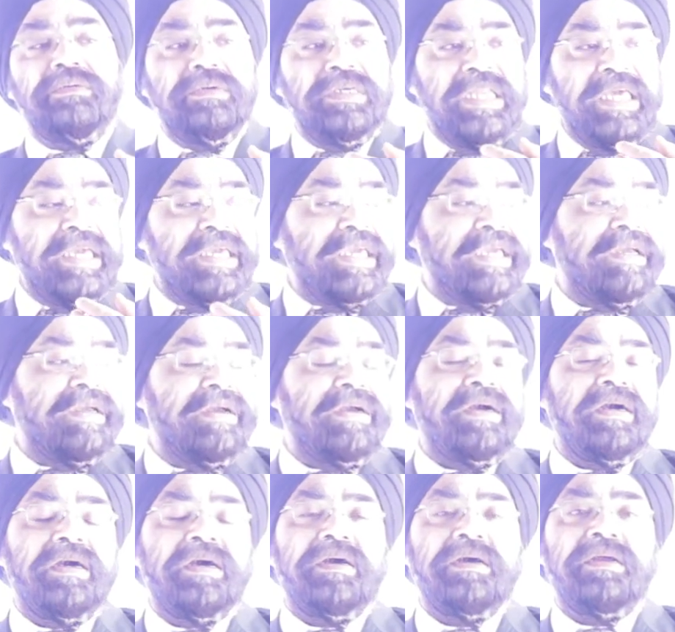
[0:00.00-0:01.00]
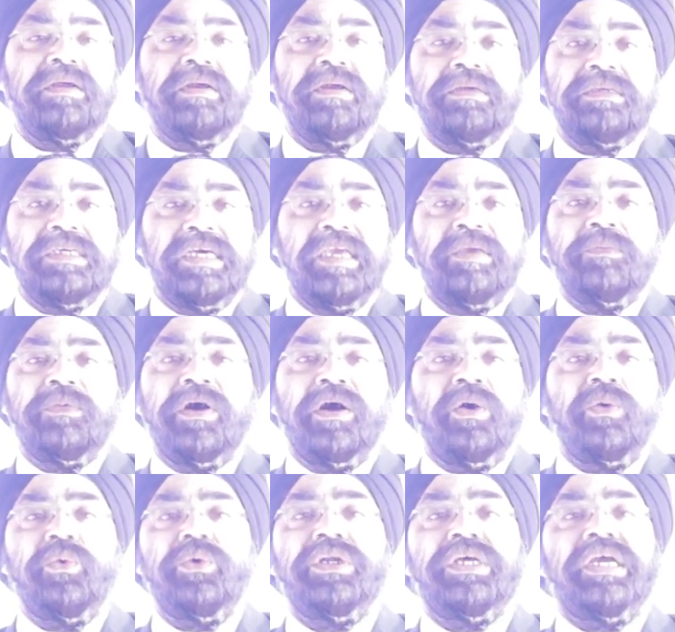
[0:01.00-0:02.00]
taking time
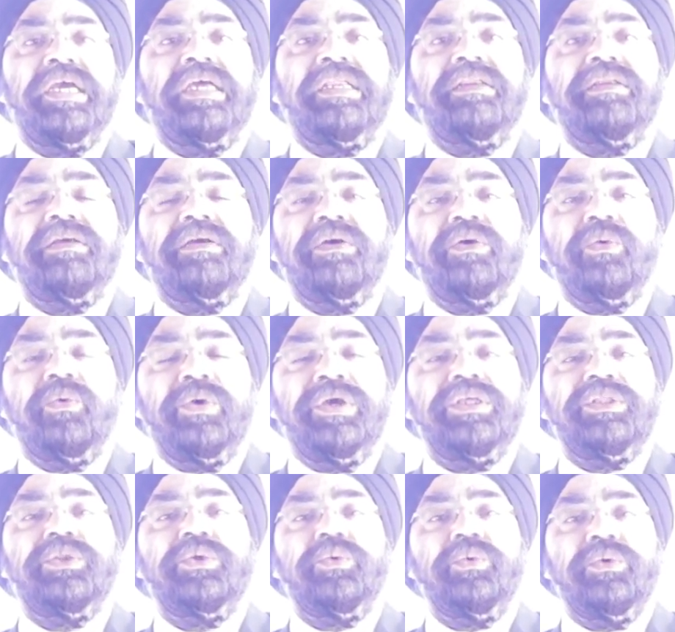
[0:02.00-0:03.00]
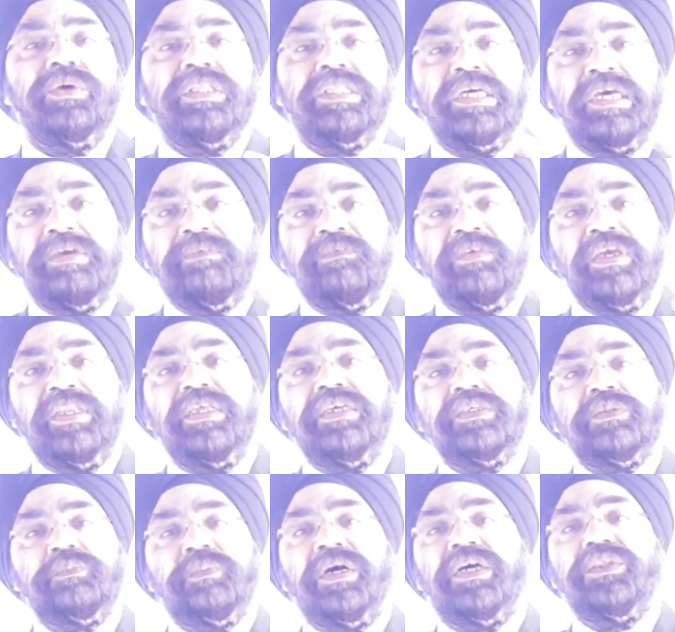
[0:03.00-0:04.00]
out and going through the
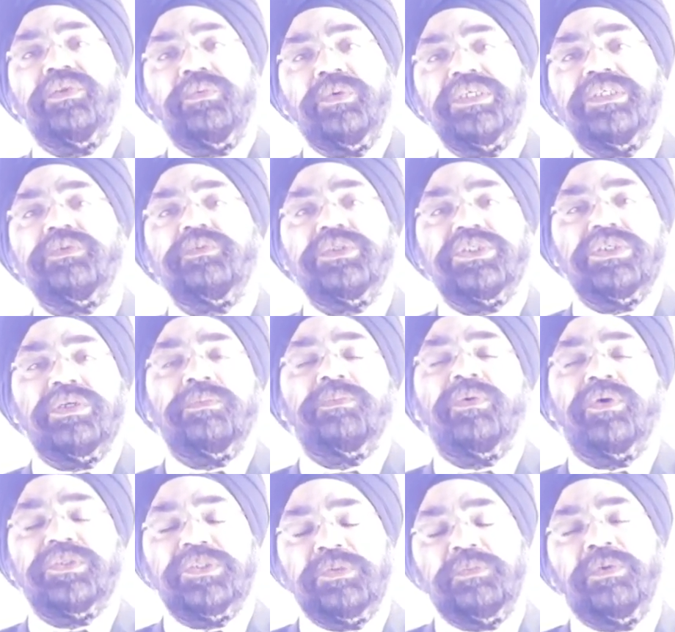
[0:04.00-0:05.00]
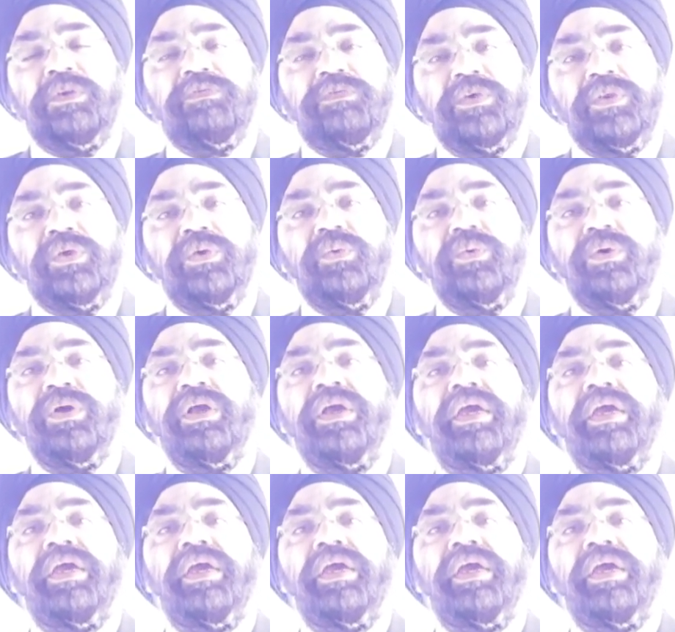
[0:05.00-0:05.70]
various pathways which are possible for you,